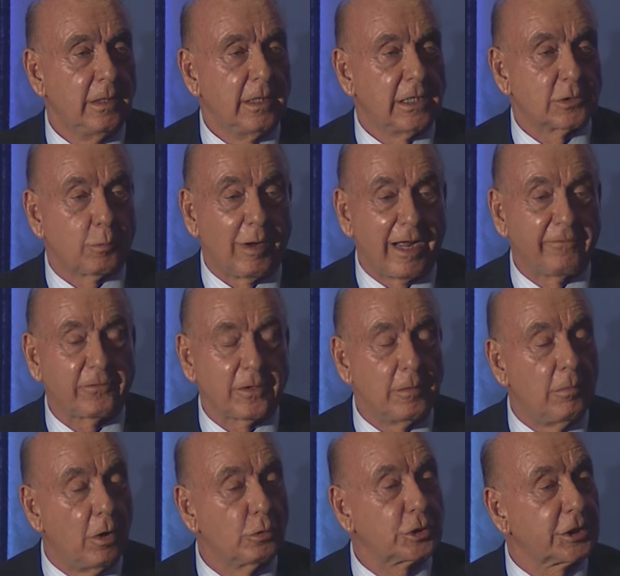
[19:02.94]
His wife,
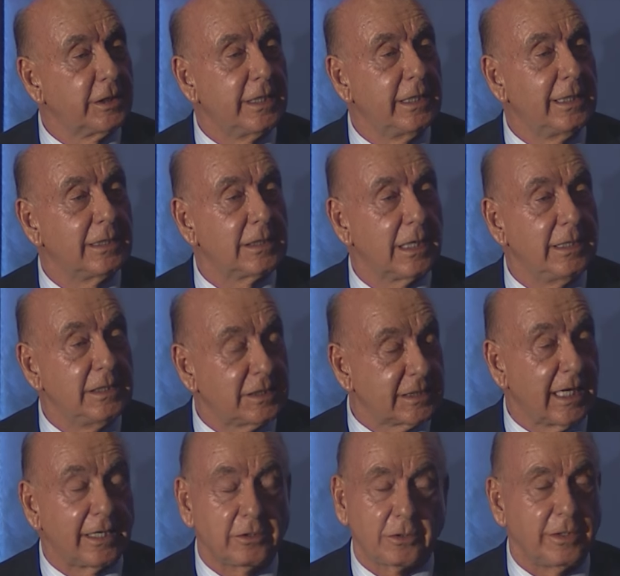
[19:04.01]
emotionally, he
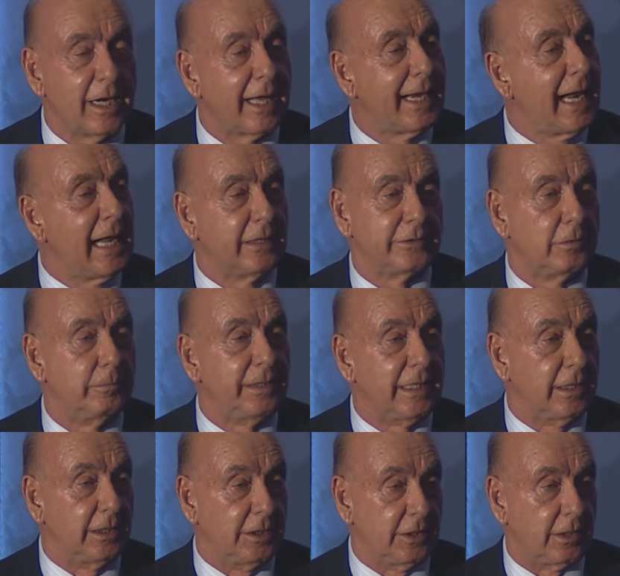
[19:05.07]
said, could not handle
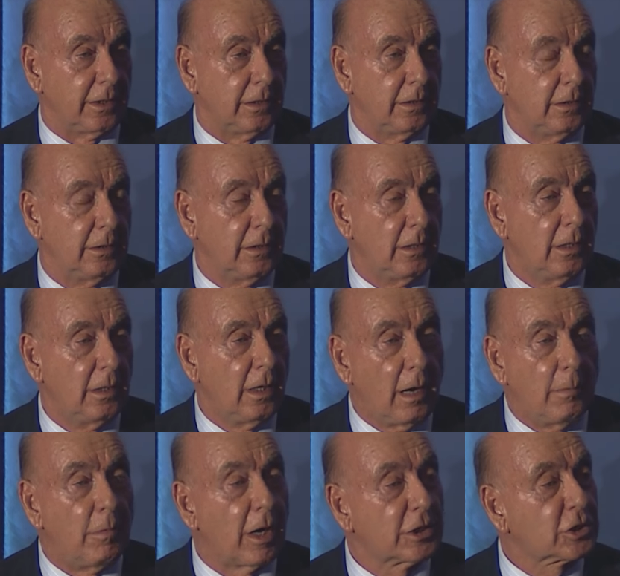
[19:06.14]
being here. On
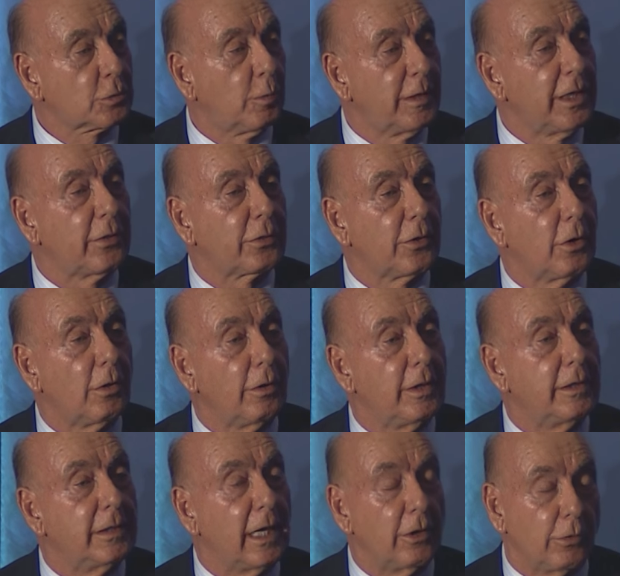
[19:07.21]
March 23rd,
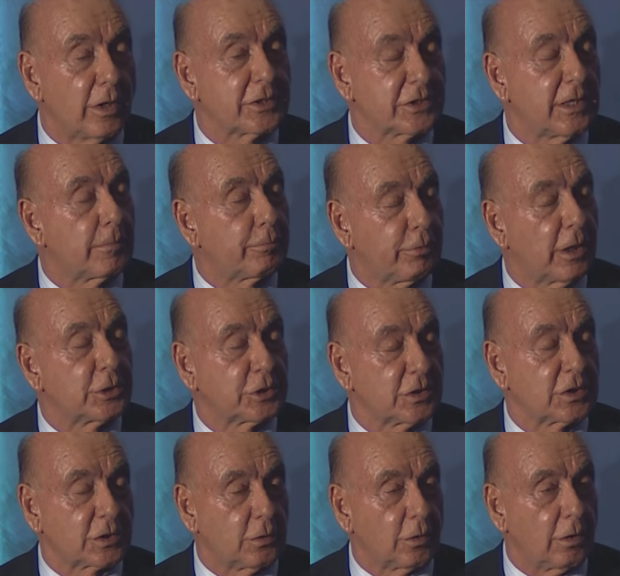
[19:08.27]
they lost their
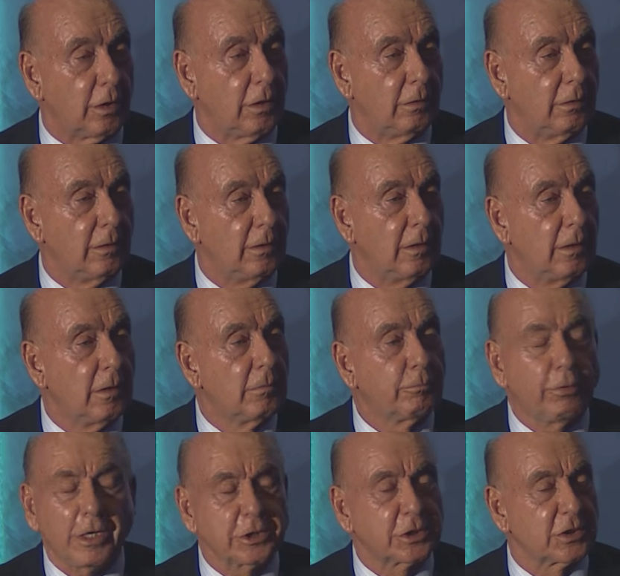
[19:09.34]
precious girl.
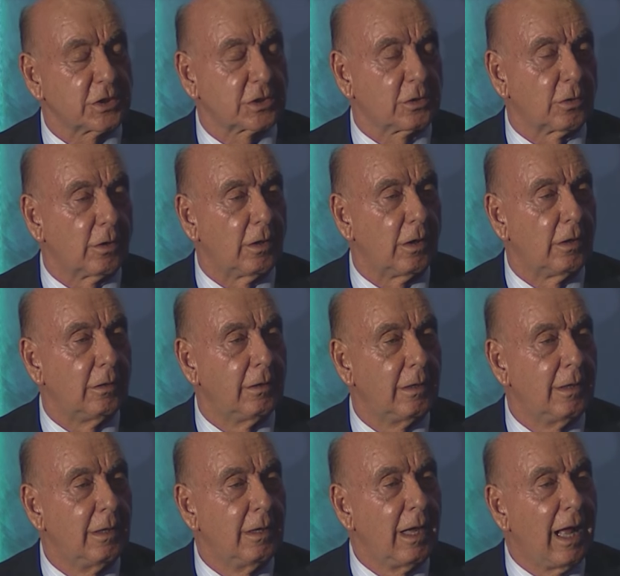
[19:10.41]
Precious girl.
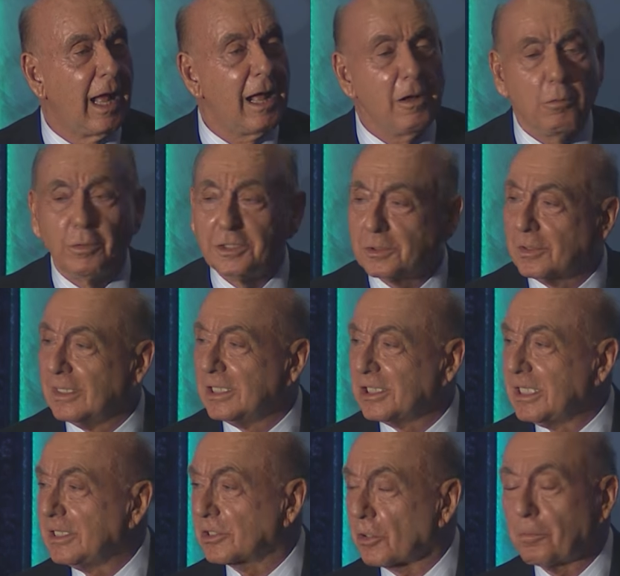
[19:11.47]
How was
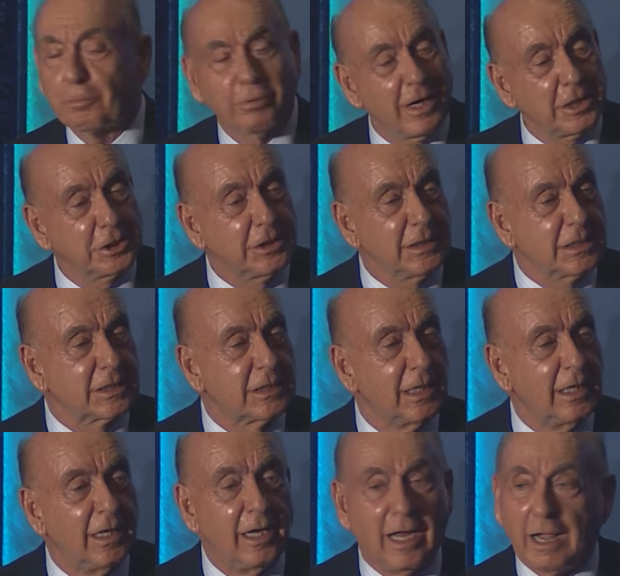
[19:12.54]
she so precious?
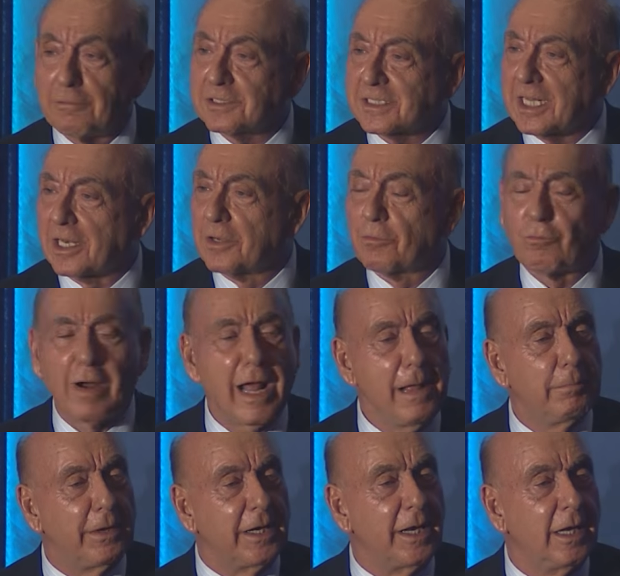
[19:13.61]
I was telling
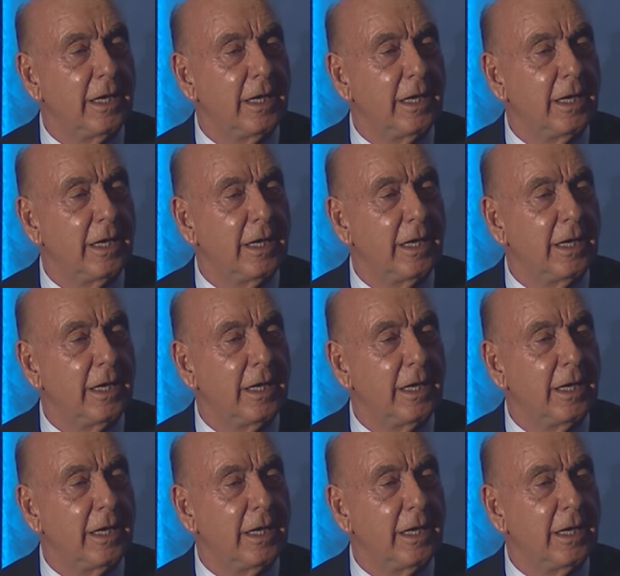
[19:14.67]
Robin,